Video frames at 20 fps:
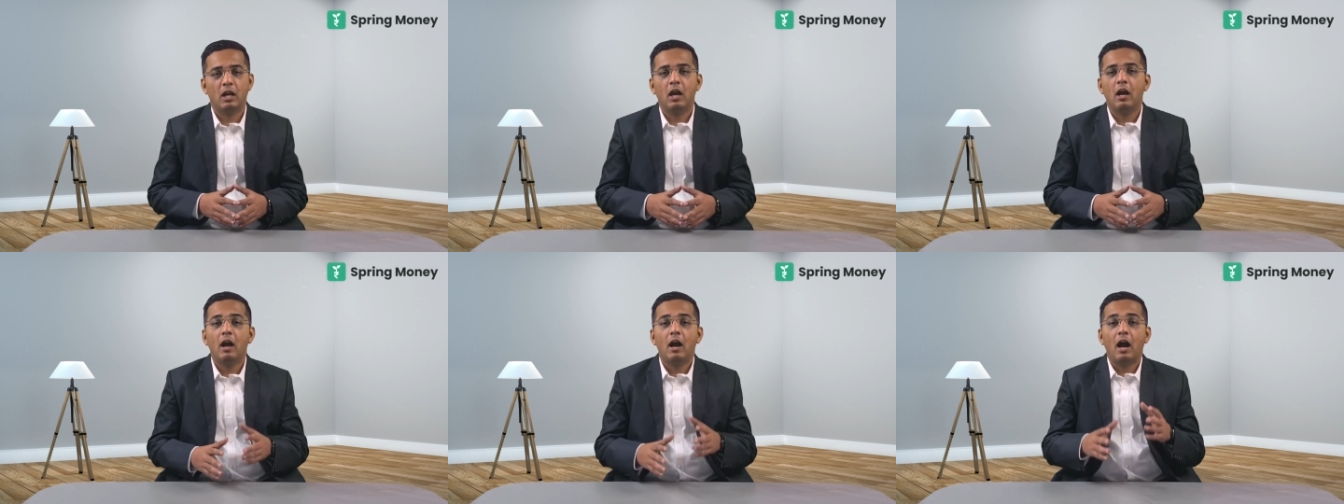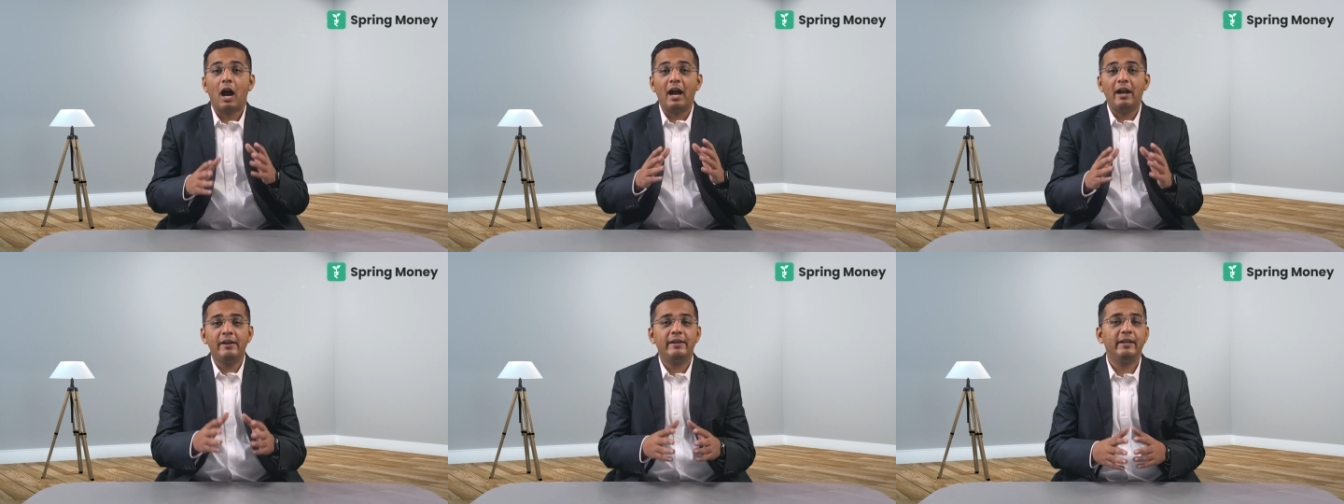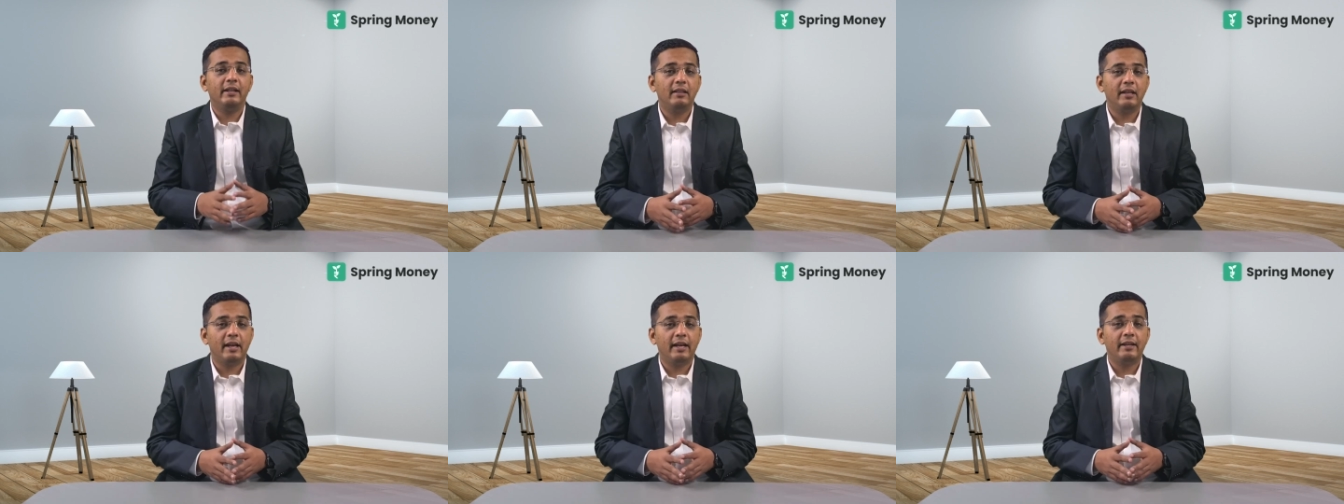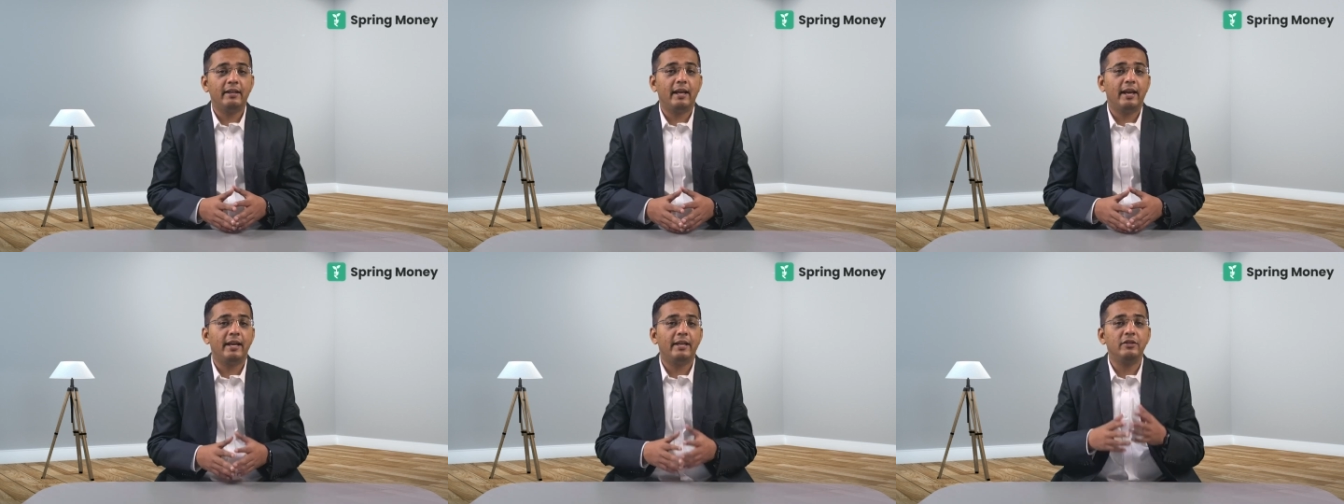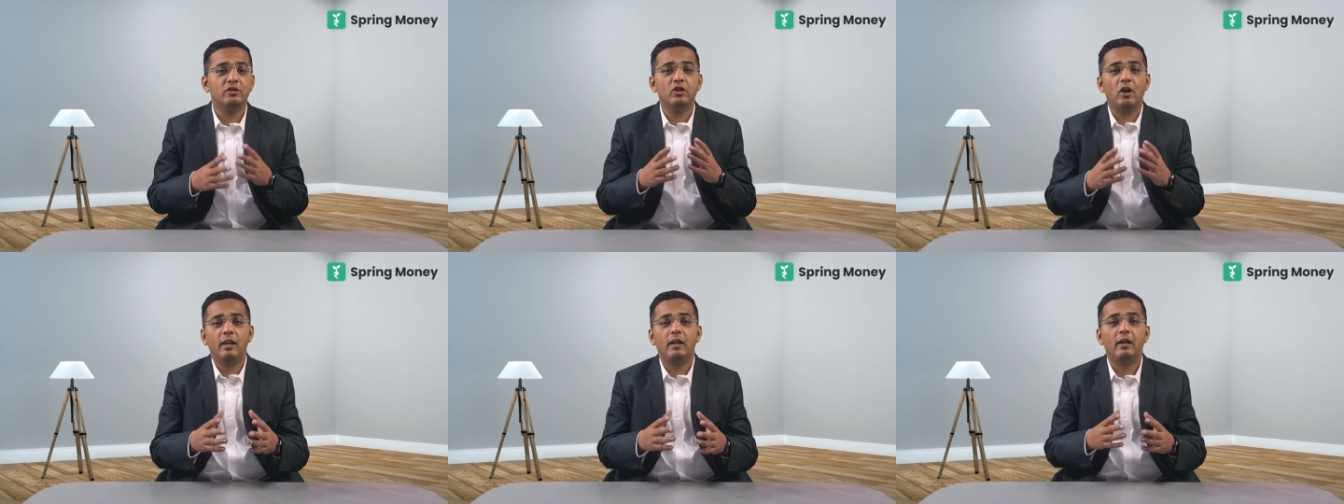Until then,
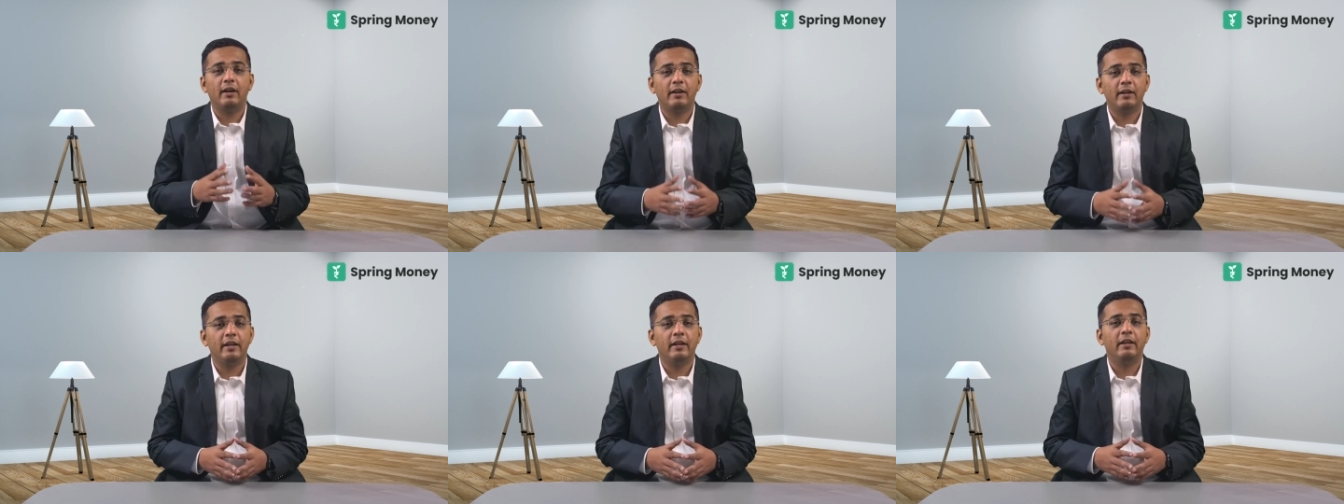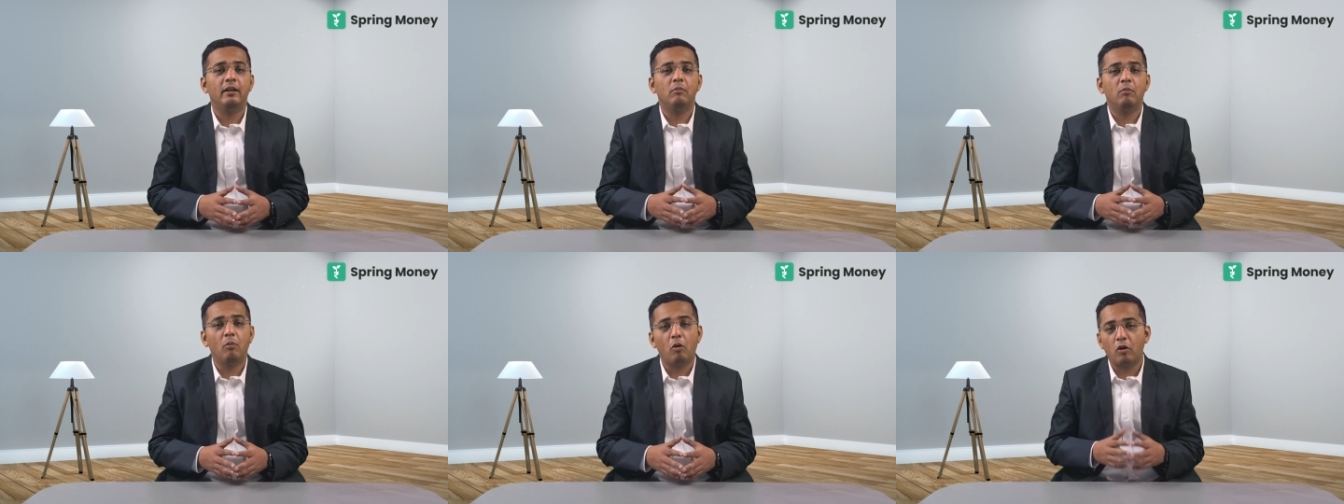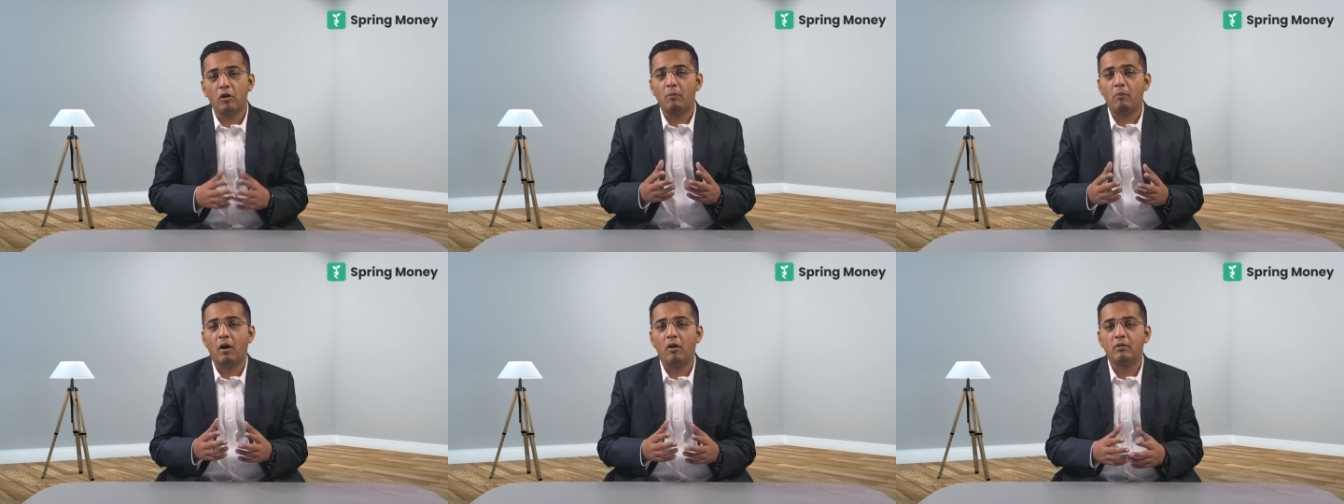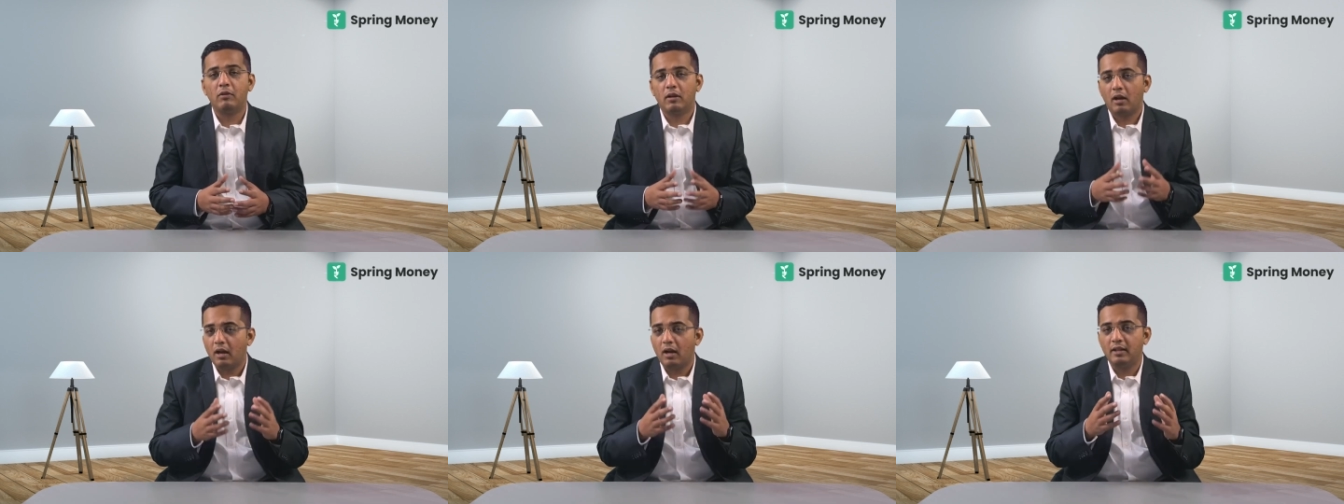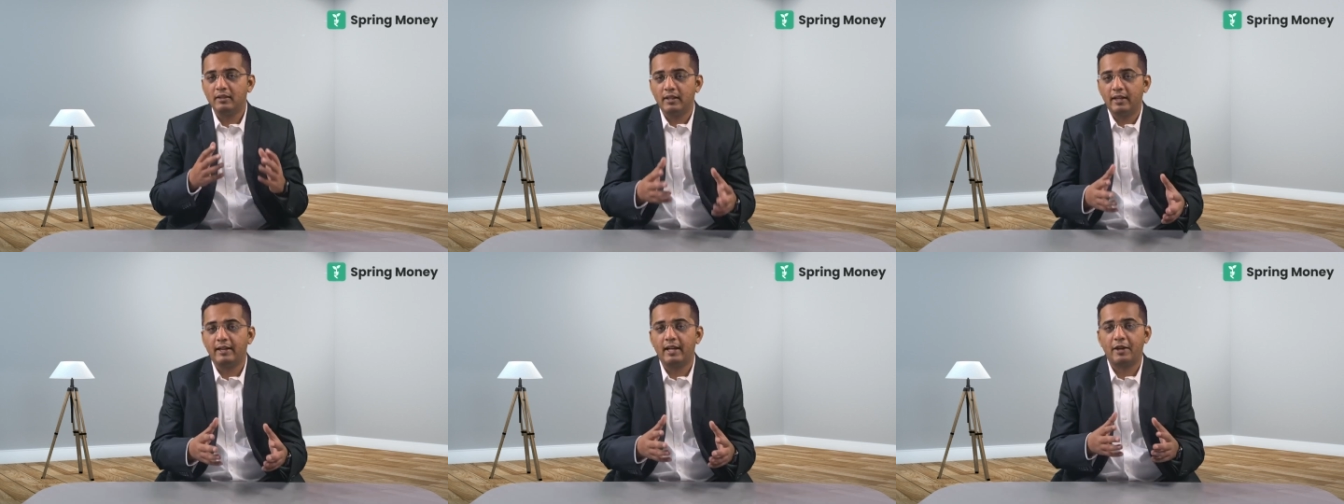enjoy learning more about other
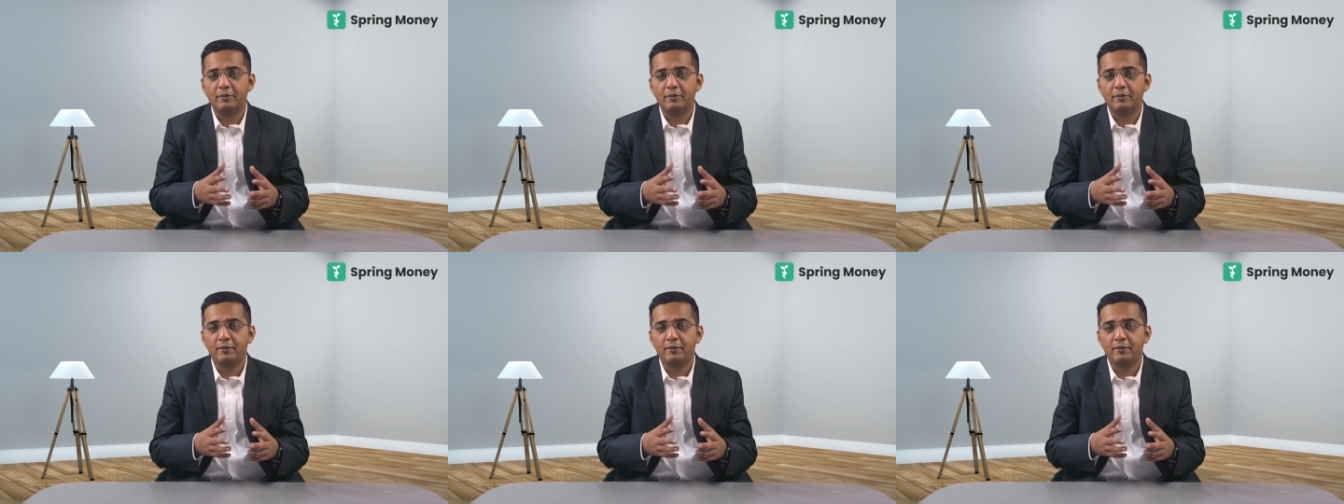types of